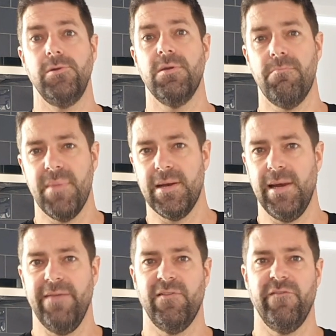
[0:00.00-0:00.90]
to mid
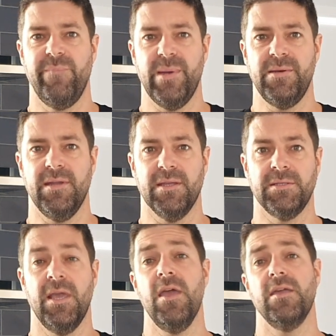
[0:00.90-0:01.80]
level of bitterness.
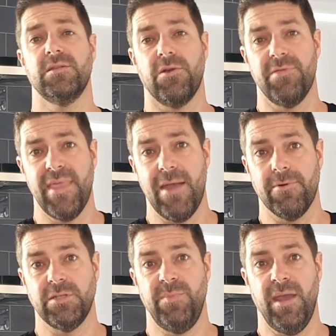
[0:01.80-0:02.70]
So in that
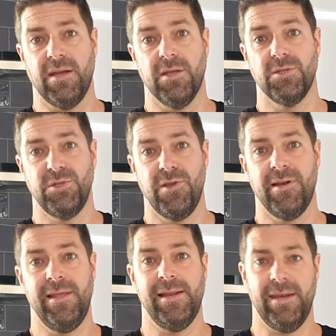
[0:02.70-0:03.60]
respect,
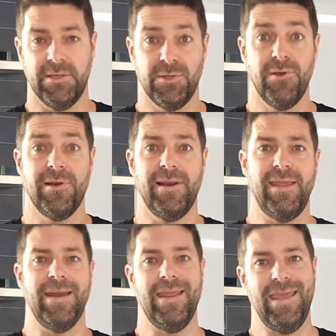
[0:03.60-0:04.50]
certainly
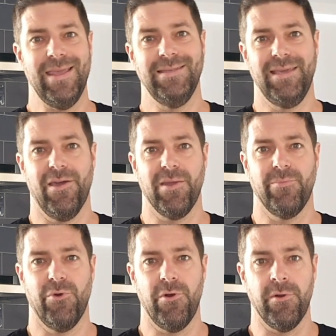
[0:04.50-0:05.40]
an easygoing
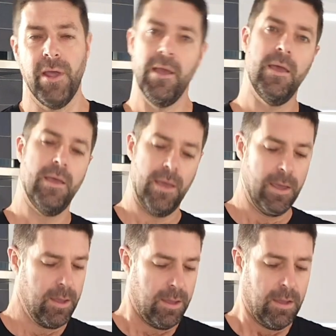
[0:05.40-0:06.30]
brew.
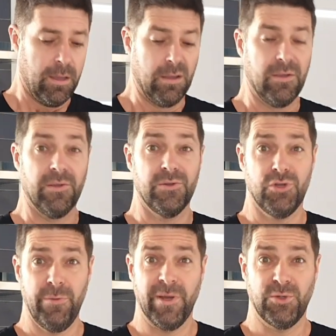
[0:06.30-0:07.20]

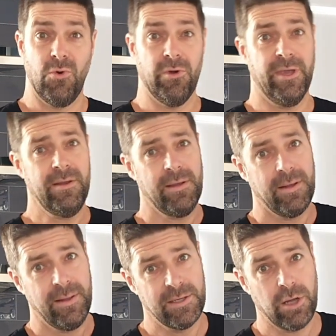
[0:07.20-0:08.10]
Too much talking.
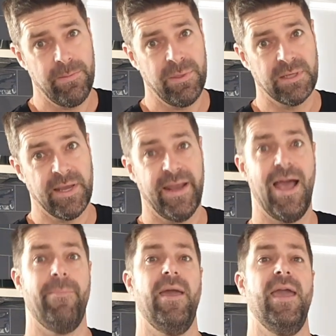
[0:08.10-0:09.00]
Let's open this kit
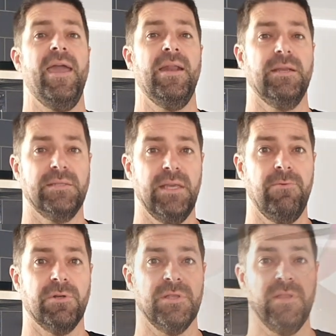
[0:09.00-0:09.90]
up and see what's in